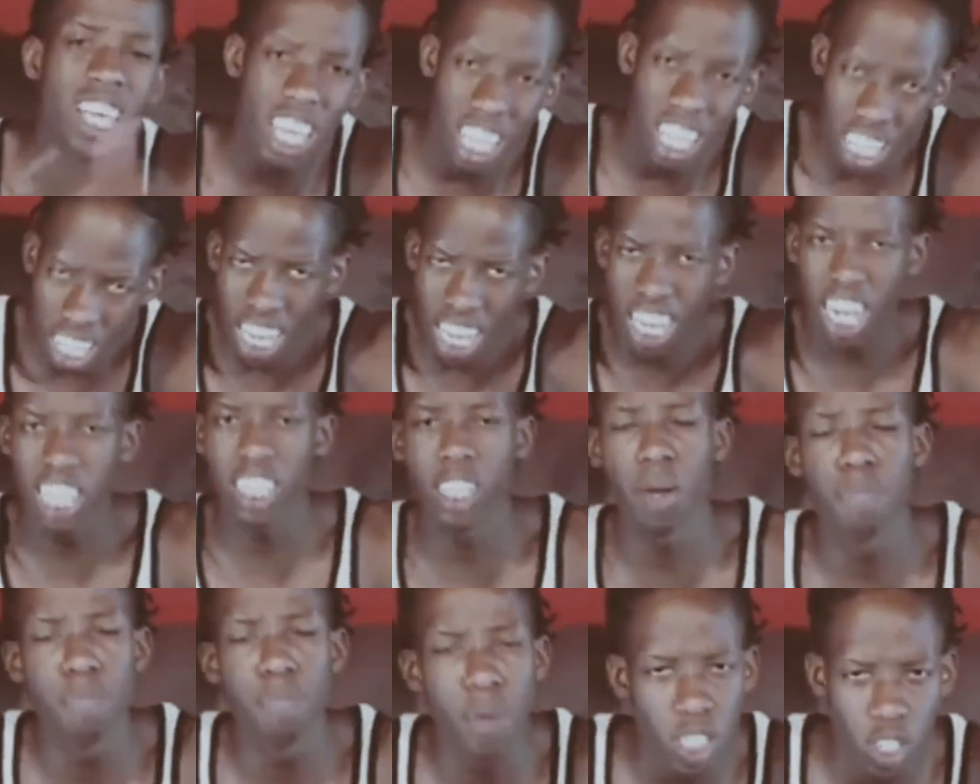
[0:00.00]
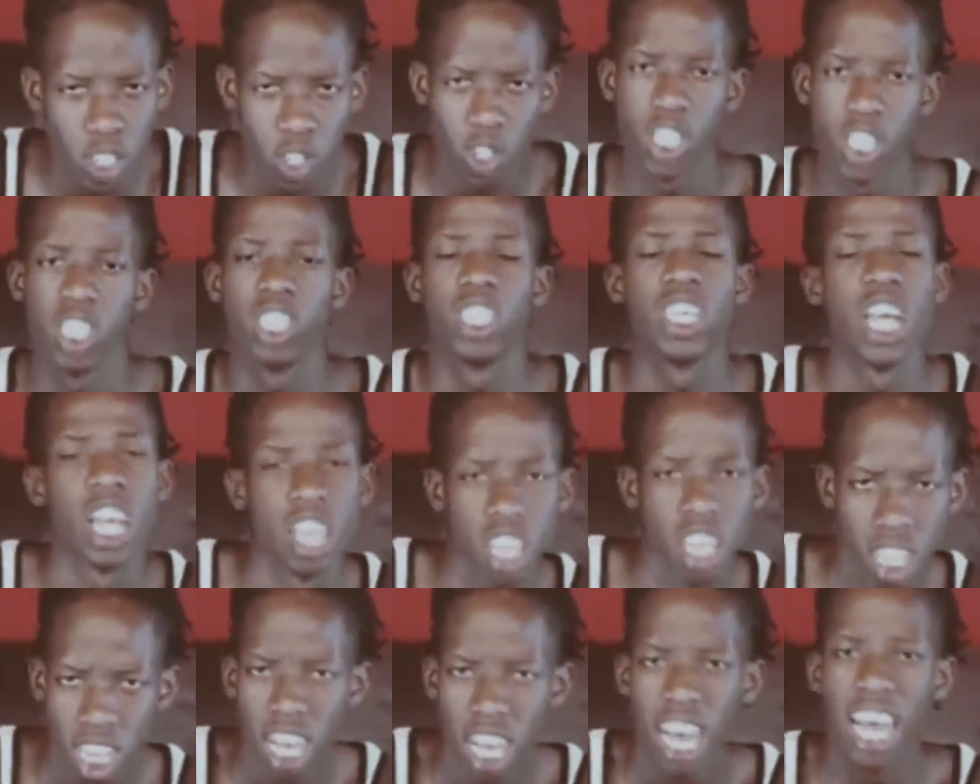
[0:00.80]
craft a little bit more,
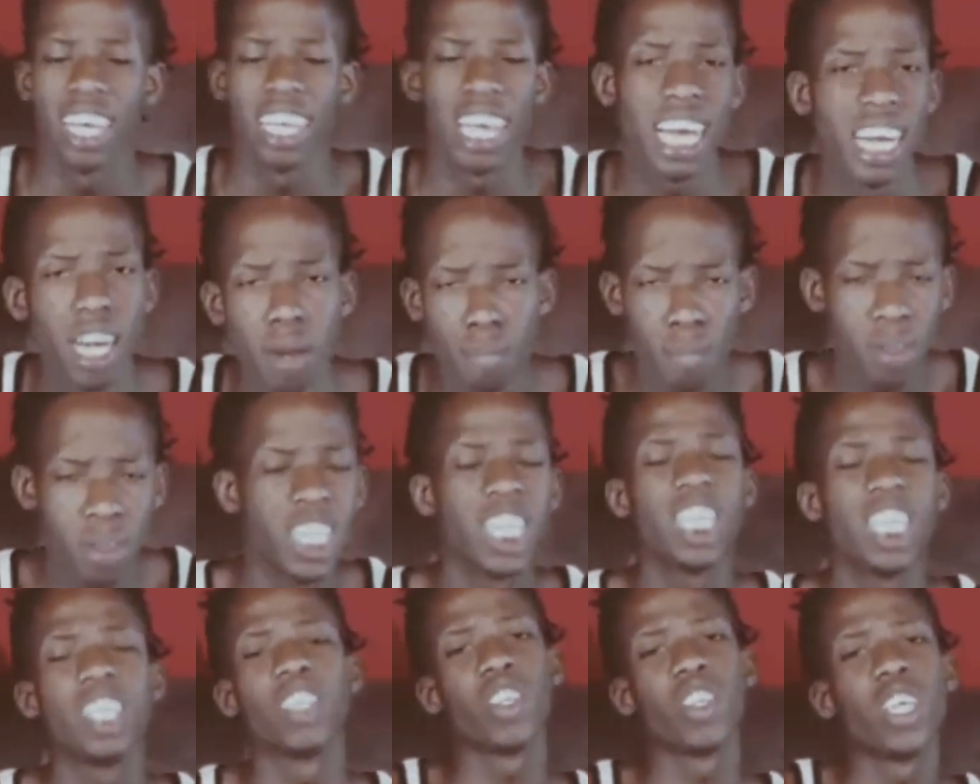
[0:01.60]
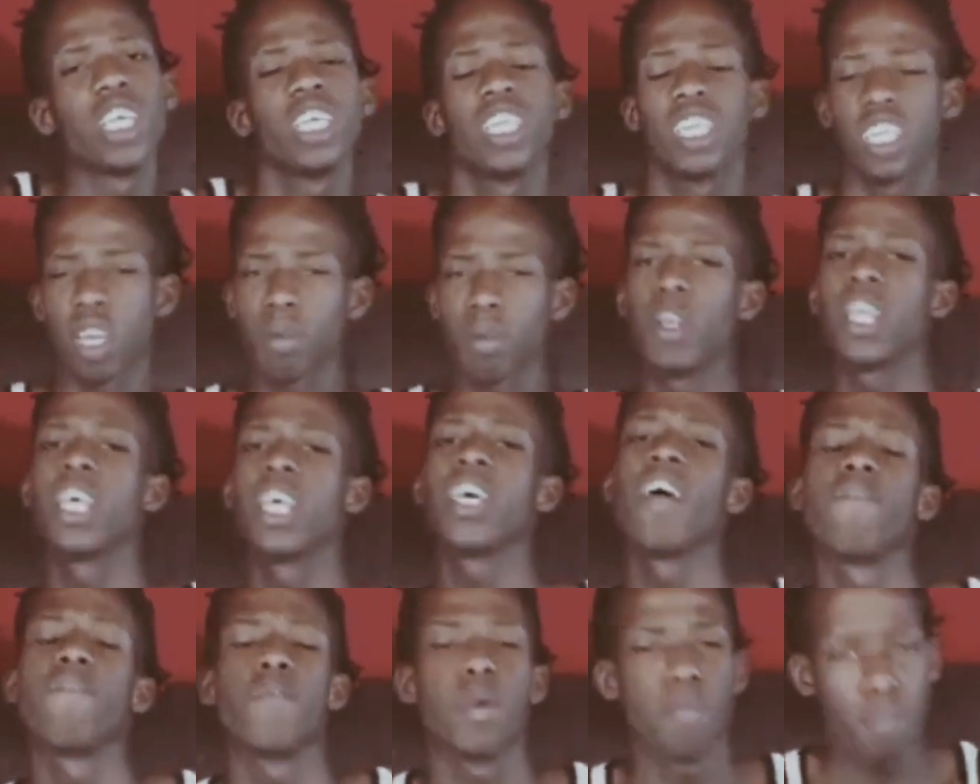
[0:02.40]
be more grounded and
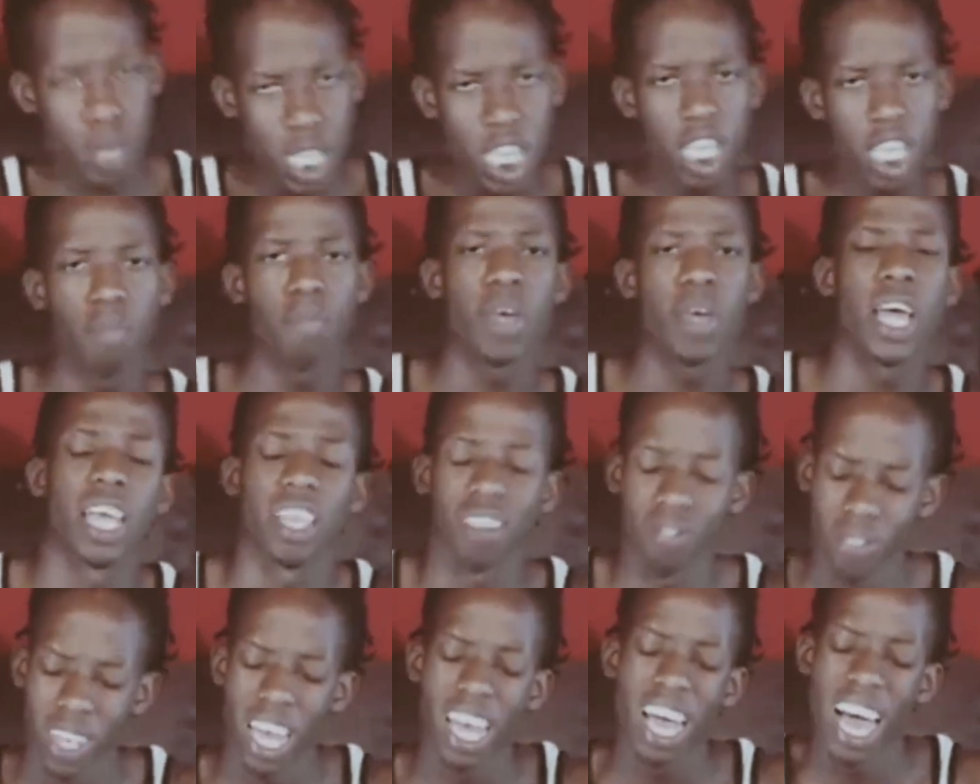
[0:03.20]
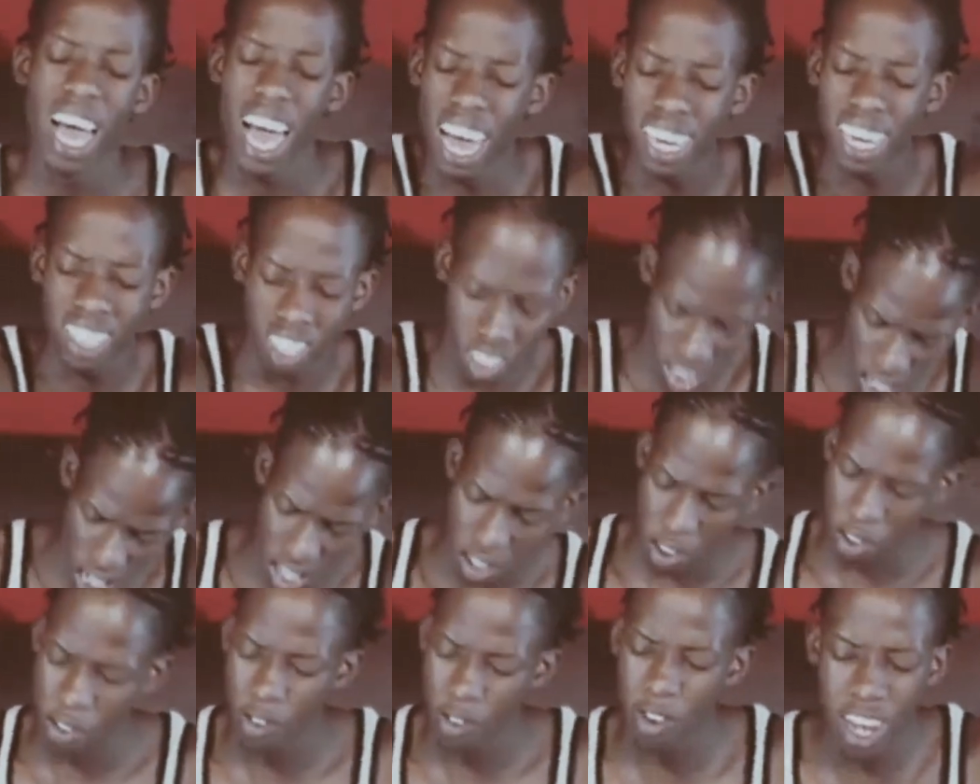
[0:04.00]
rooted in the field of